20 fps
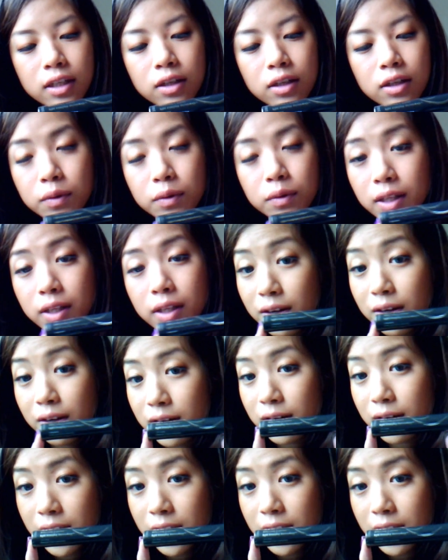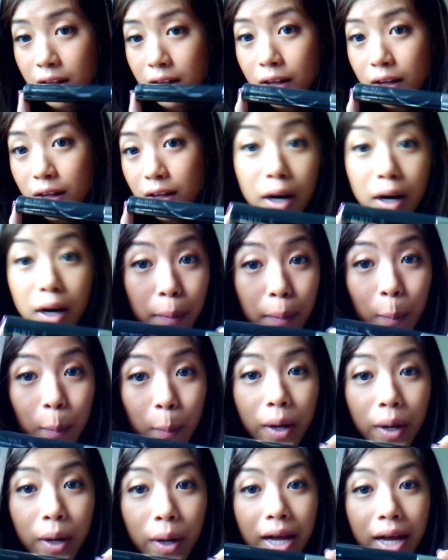Don't really notice the glitter,
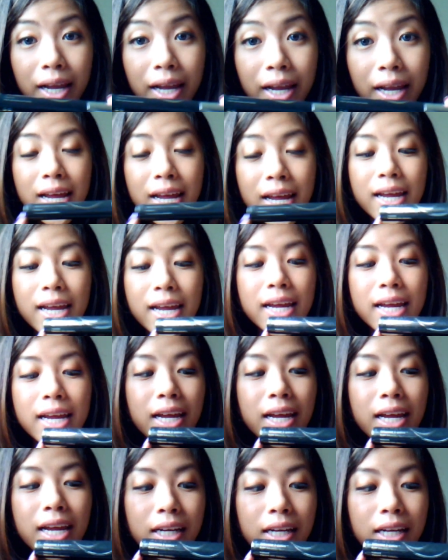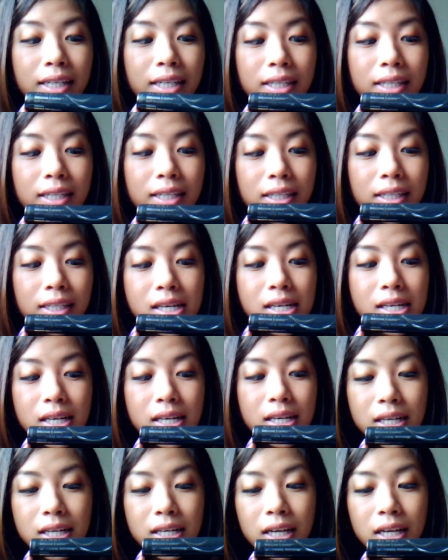but it
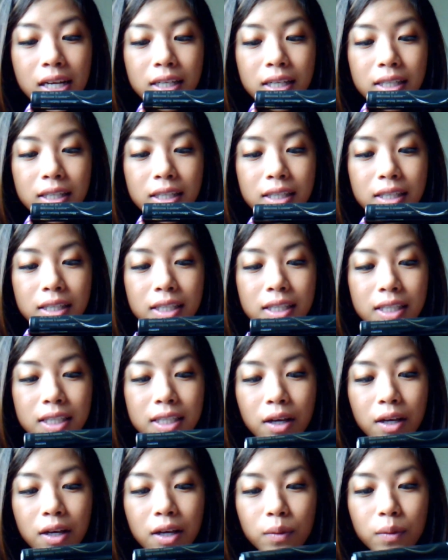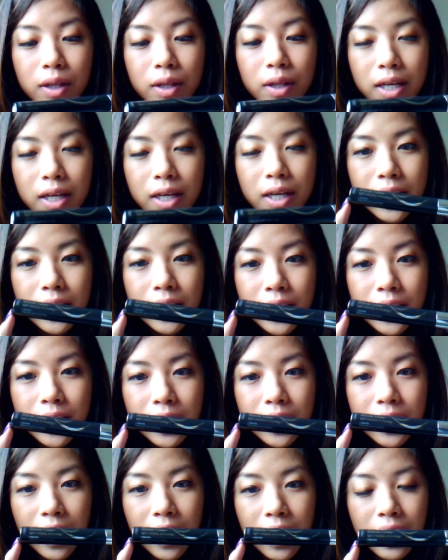is a really
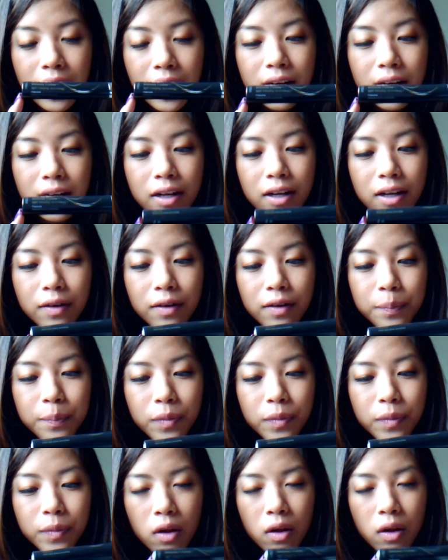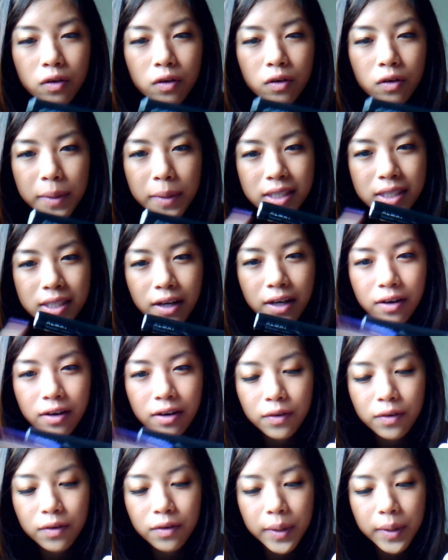good all-over
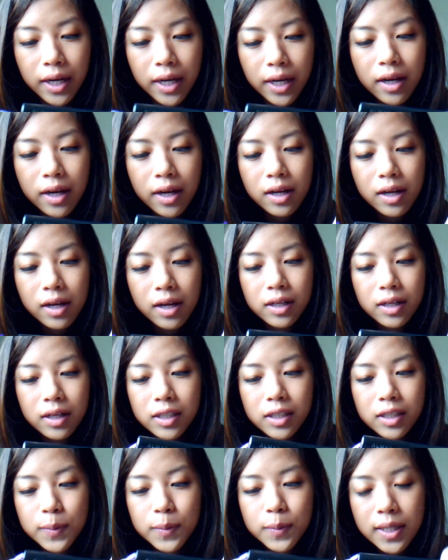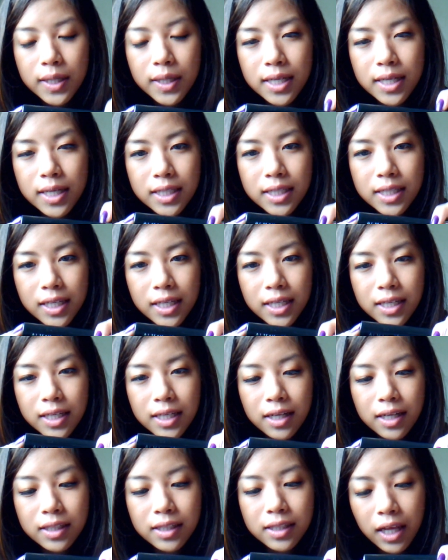mascara for me, just because it
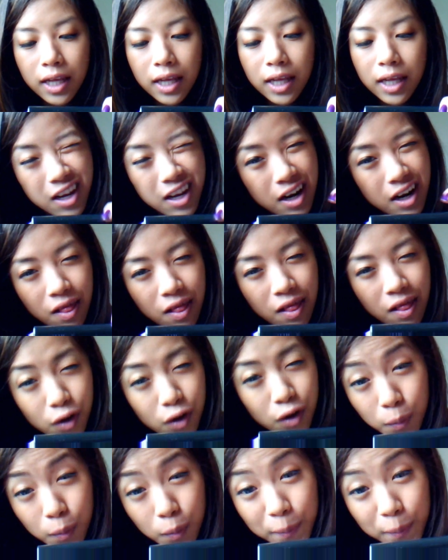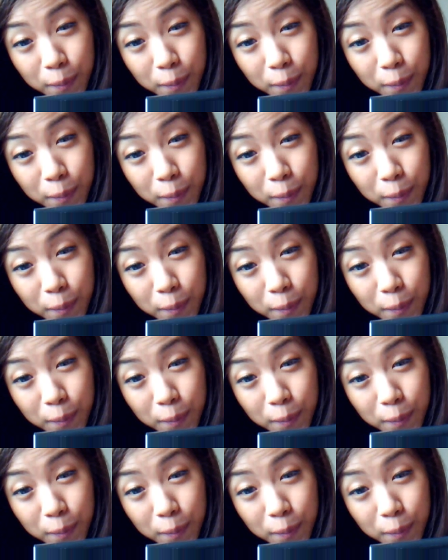does lengthen a little